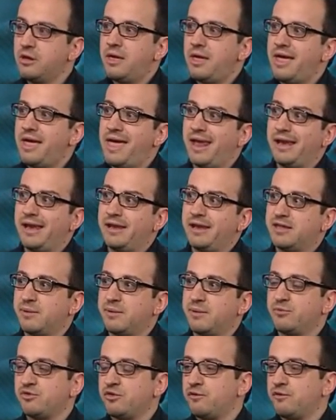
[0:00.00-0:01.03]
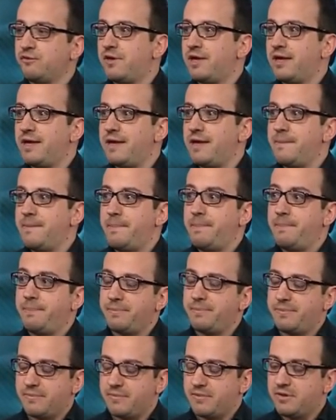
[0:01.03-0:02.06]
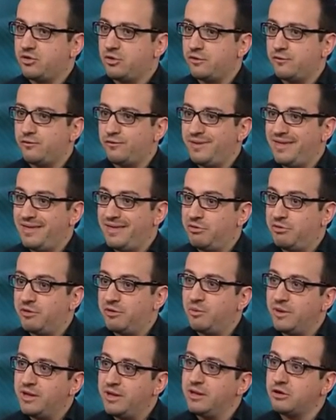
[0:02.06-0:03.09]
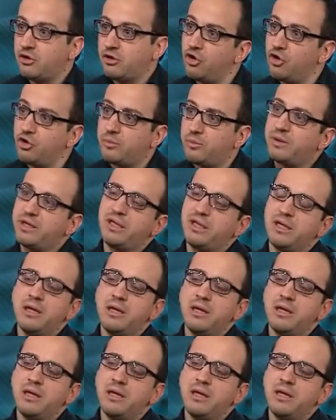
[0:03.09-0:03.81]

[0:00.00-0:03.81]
and in terms of um, sort of the, the real economy.